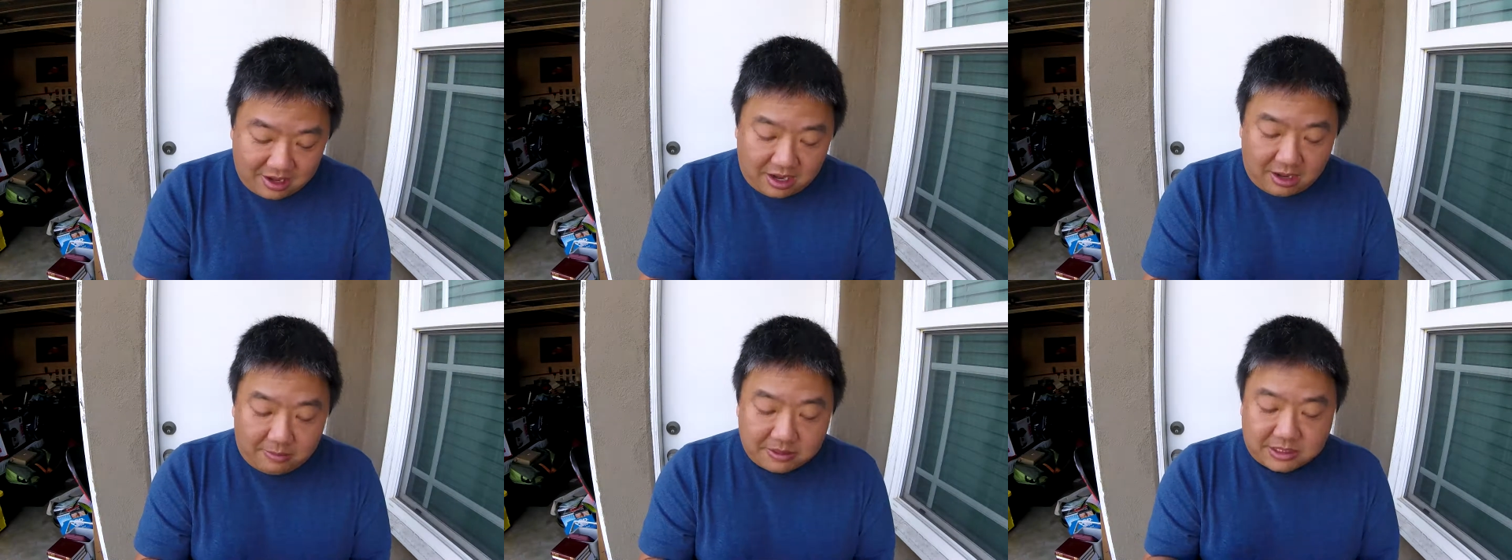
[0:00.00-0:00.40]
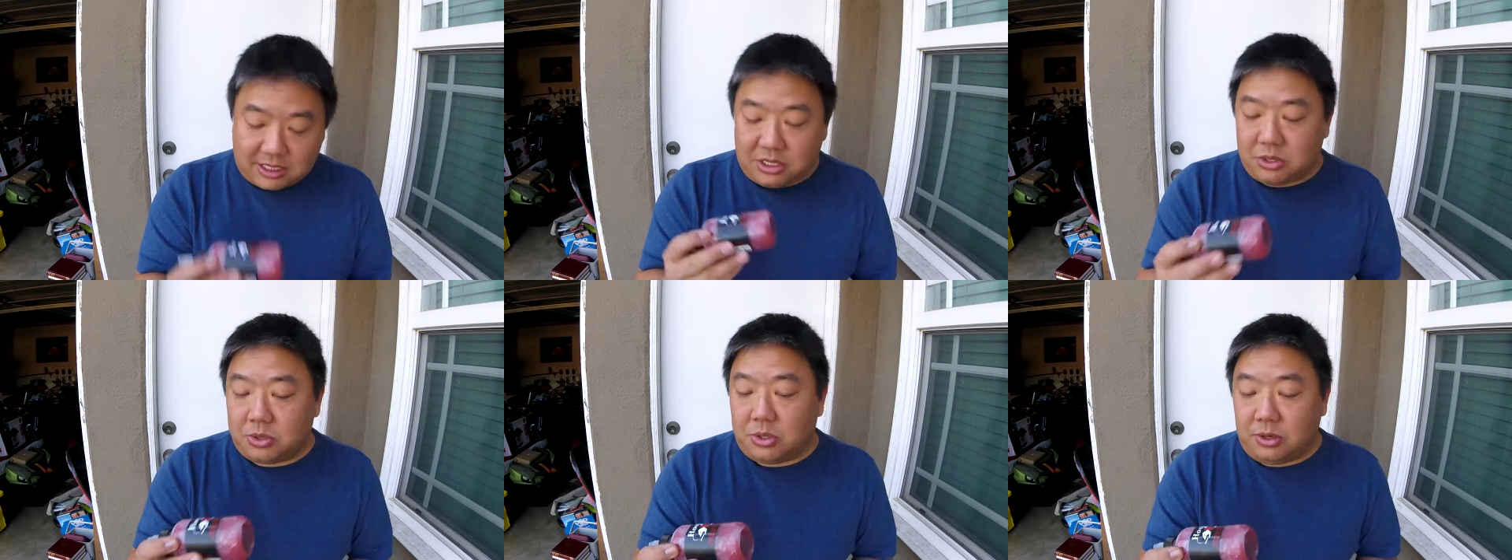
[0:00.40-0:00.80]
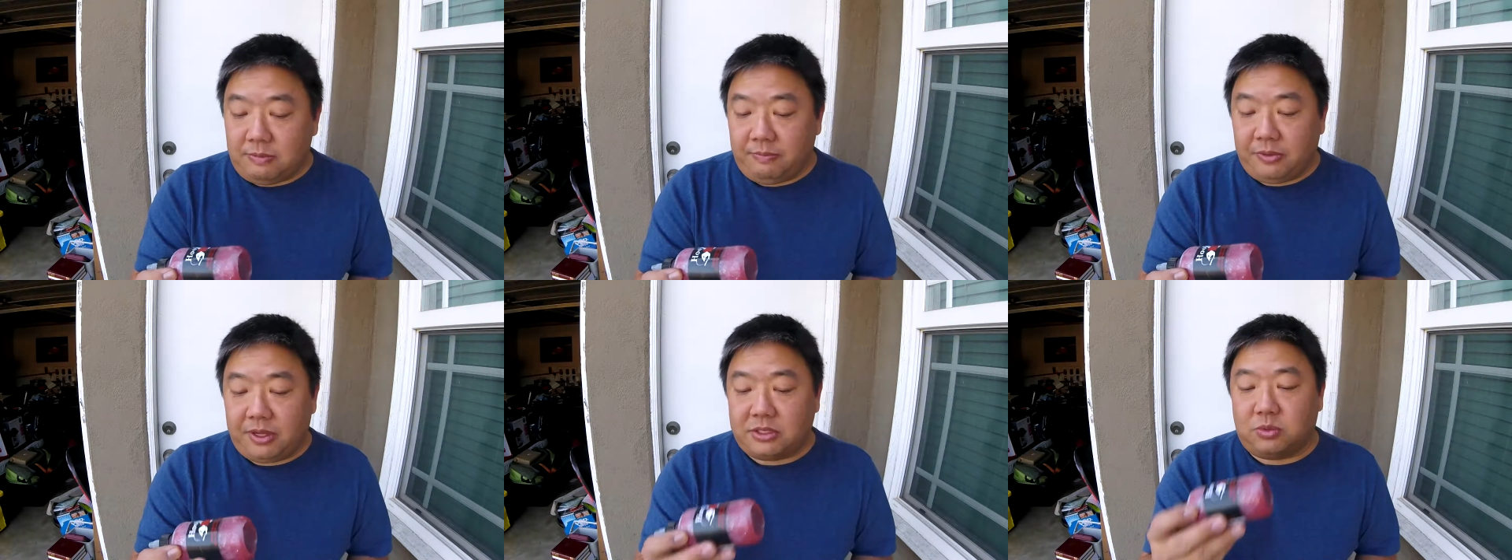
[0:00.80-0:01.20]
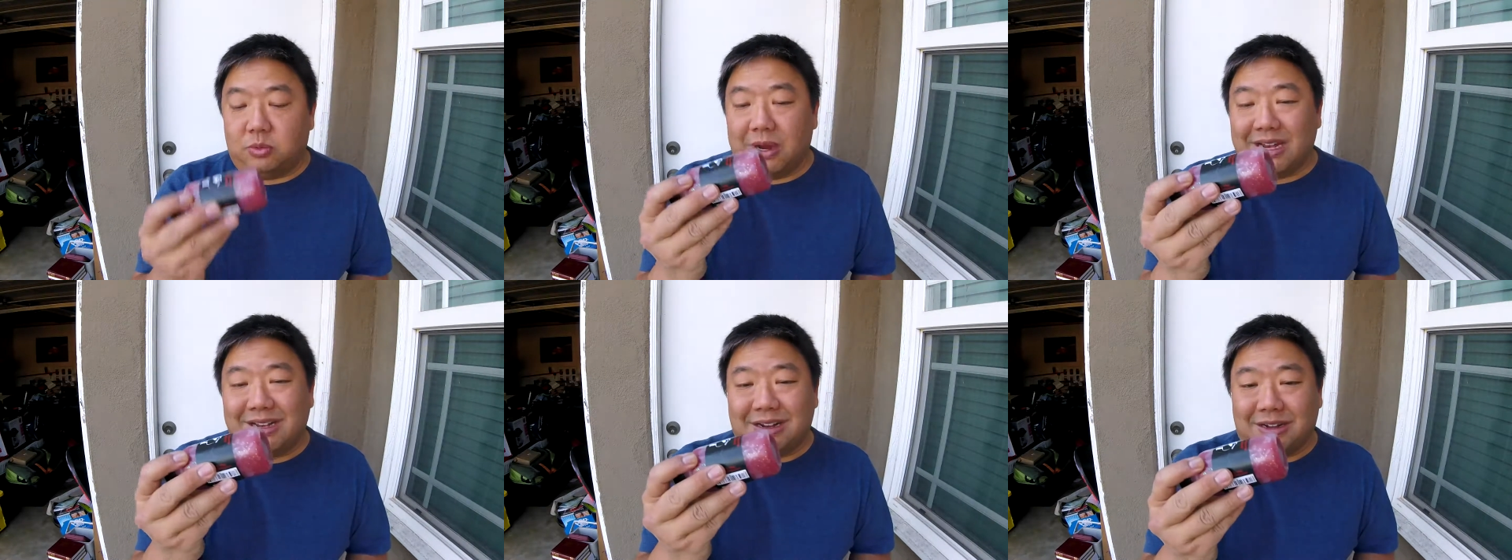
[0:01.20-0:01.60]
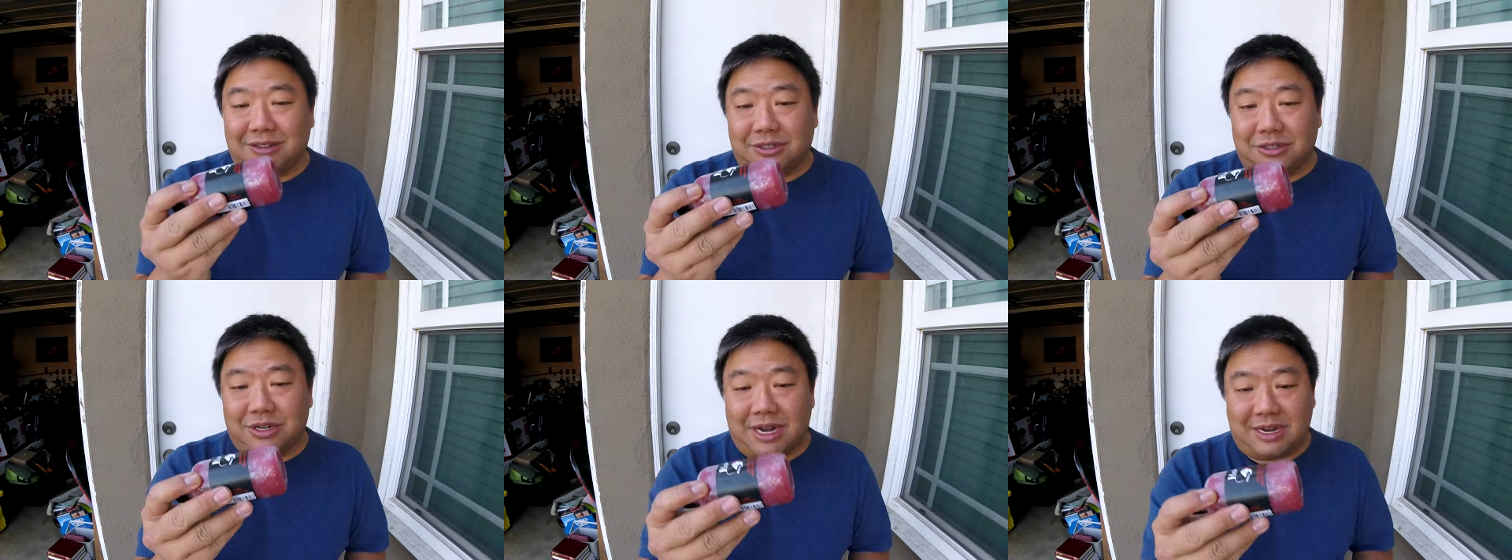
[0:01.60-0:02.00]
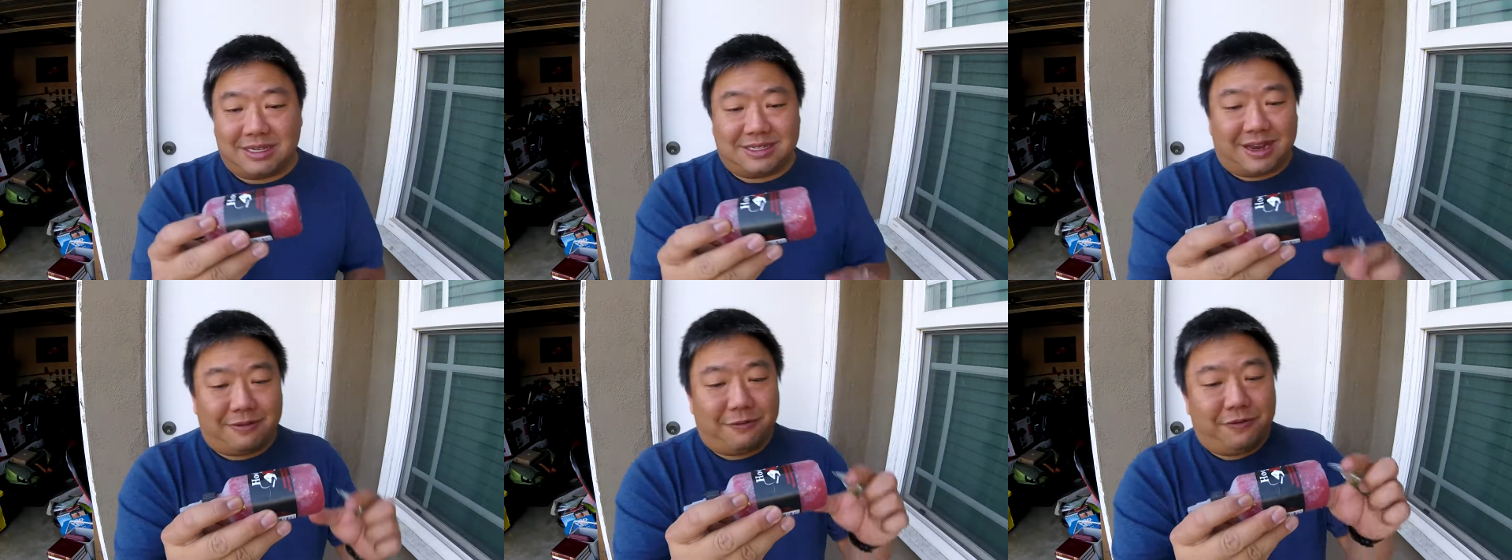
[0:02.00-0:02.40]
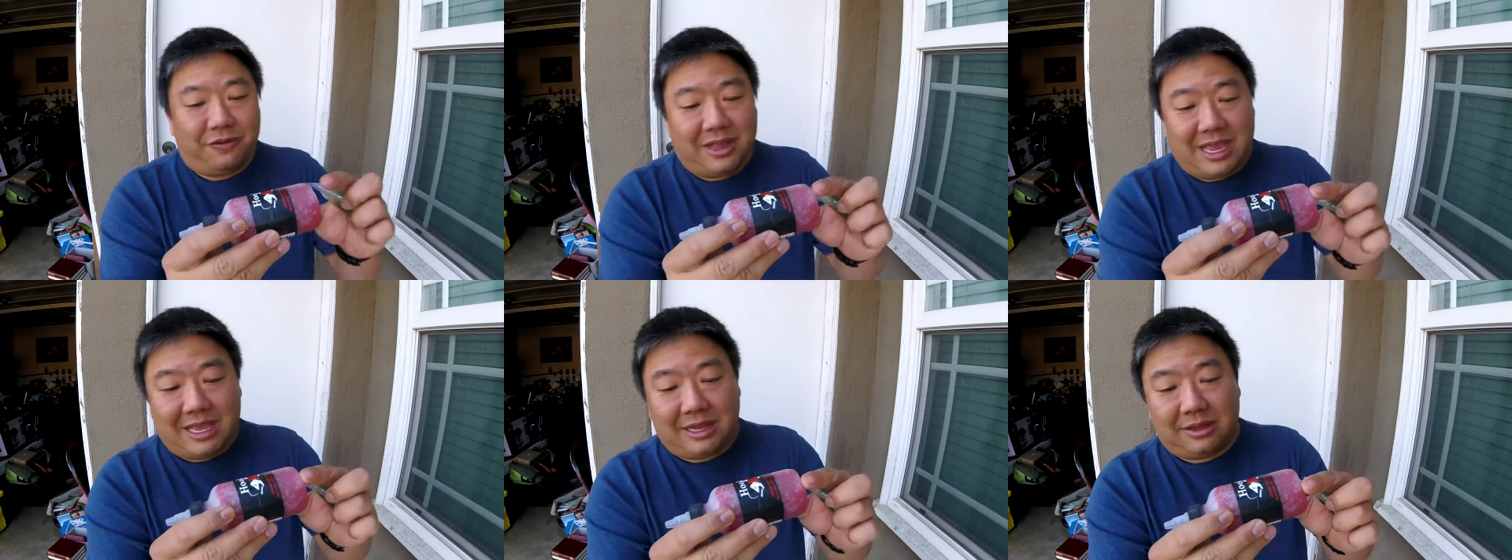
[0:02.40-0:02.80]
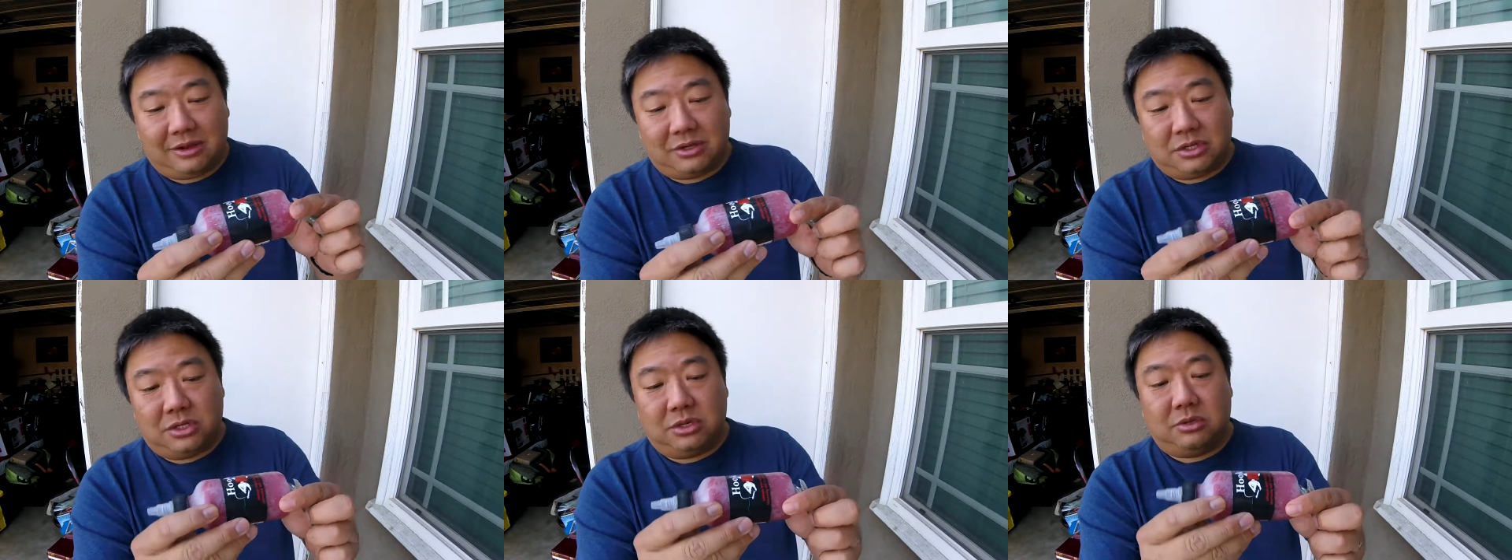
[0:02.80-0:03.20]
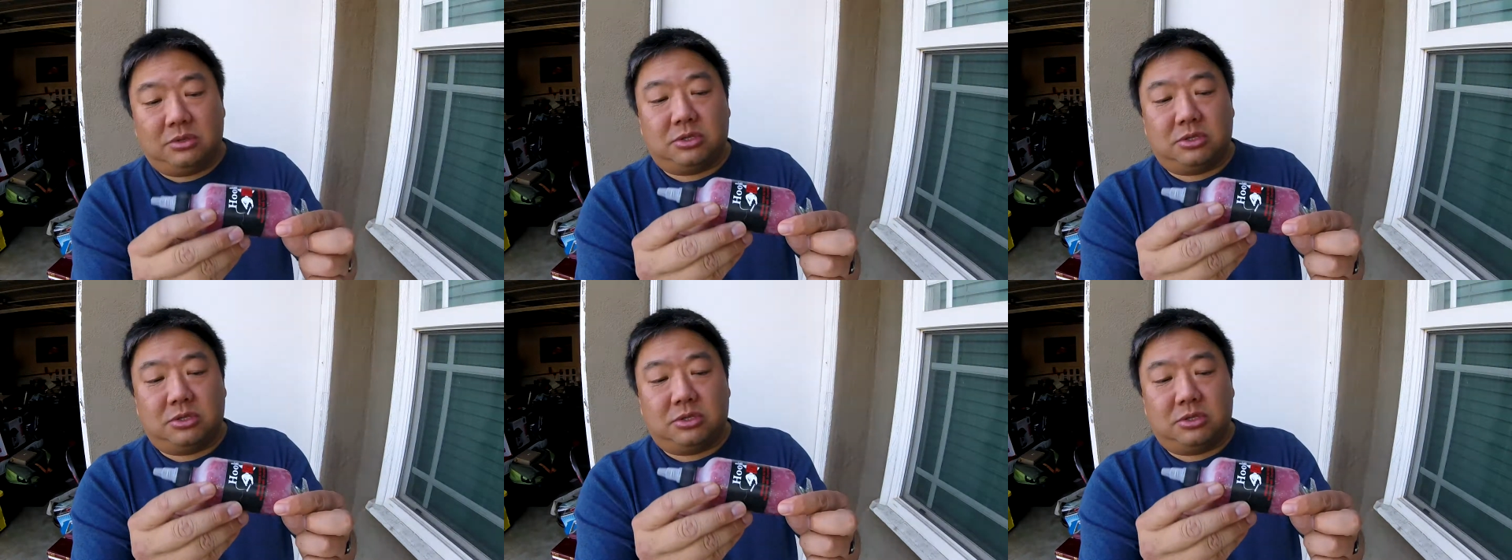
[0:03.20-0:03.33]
It's kind of cool. It's red colored and it's got flake in there too,